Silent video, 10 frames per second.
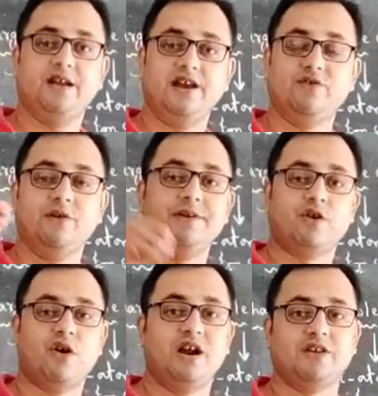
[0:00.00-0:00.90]
it will be
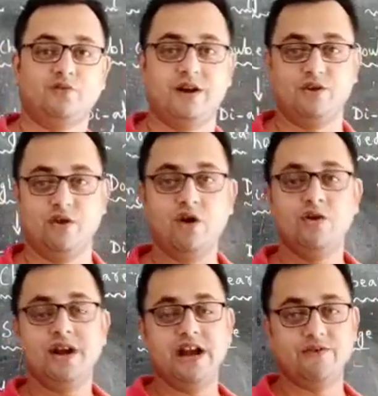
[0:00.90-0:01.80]
called as what you
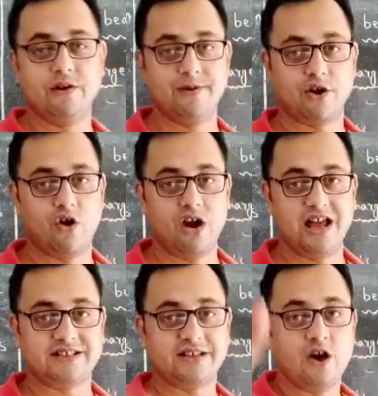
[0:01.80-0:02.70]
know, it will be called
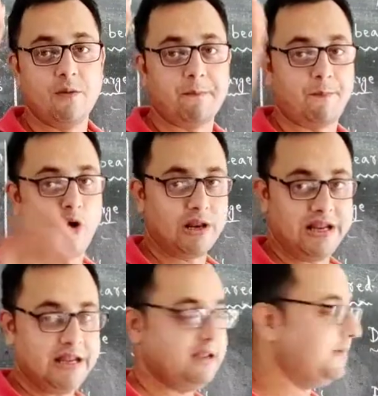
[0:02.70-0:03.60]
as poly.
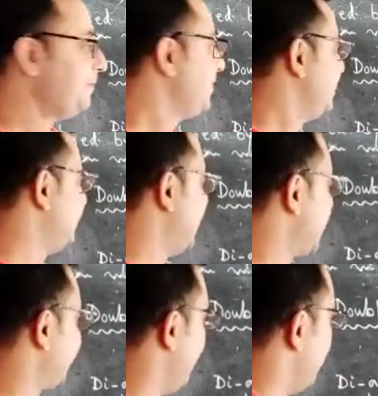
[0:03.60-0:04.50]

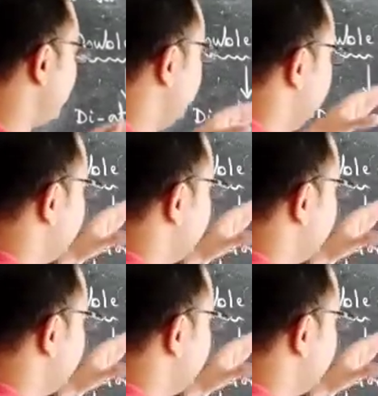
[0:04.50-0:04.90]
Therefore,